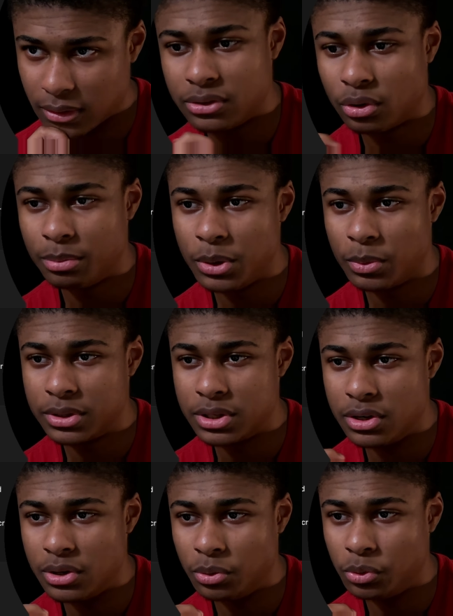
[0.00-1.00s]
It told me what to
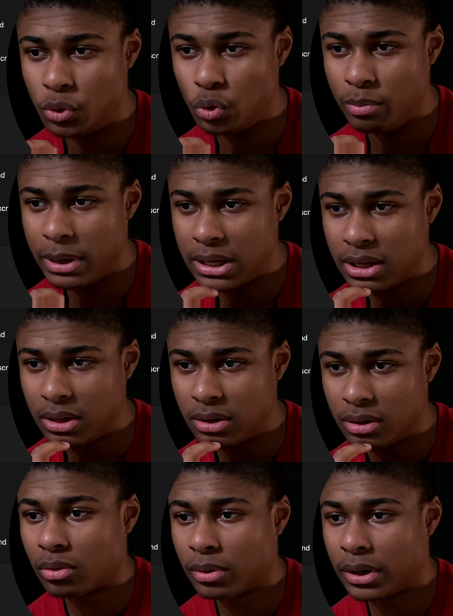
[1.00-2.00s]
do to make it,
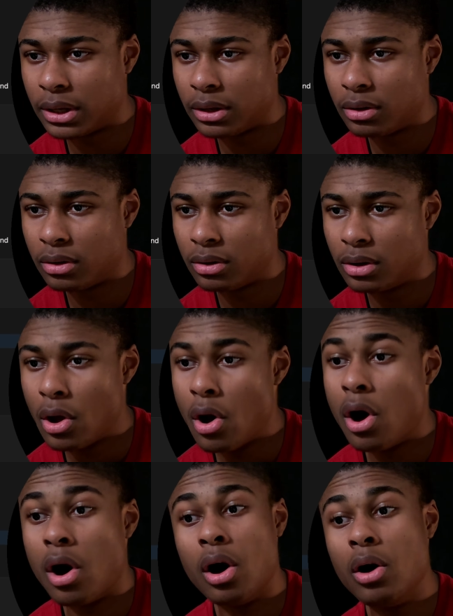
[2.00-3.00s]
or wait.
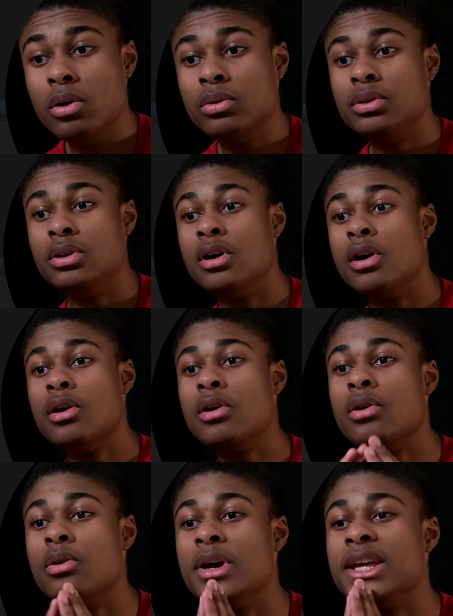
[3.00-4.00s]
Oh
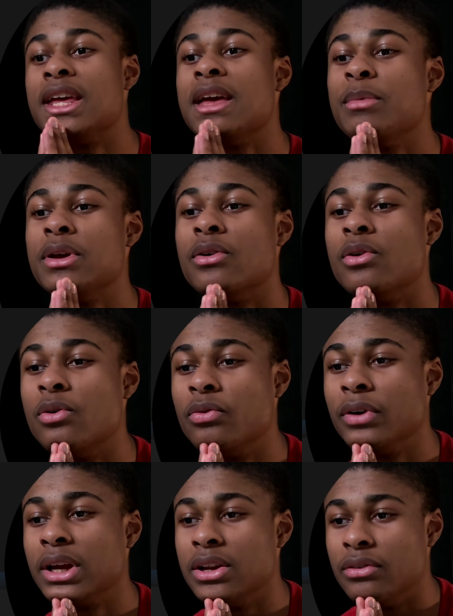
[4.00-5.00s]
no, it gave me a whole
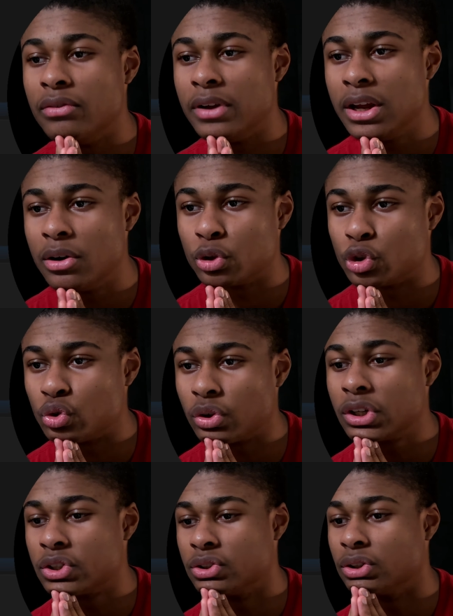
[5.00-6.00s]
freaking video
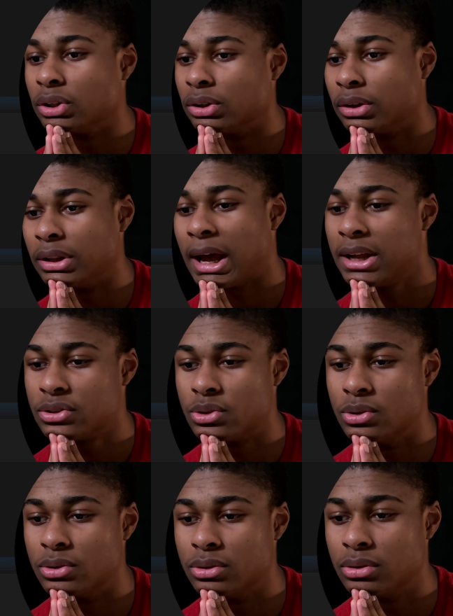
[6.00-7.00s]
structure. That's
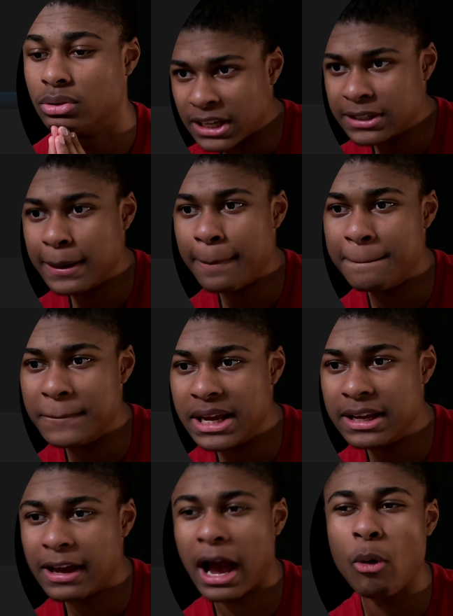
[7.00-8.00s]
cool. Does it make it?